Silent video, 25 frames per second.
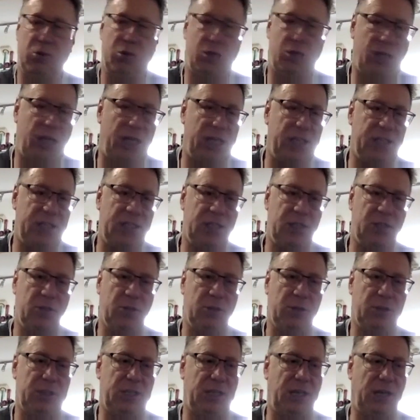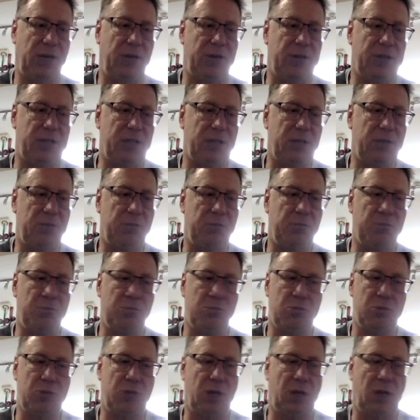changing to a charity,
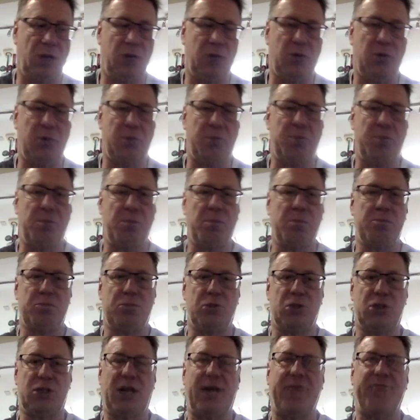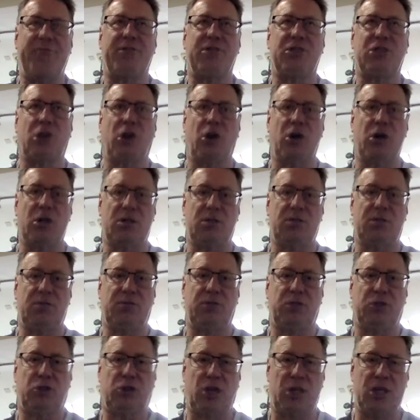just advertising for
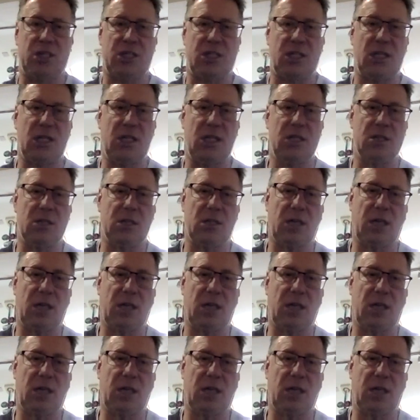trustees and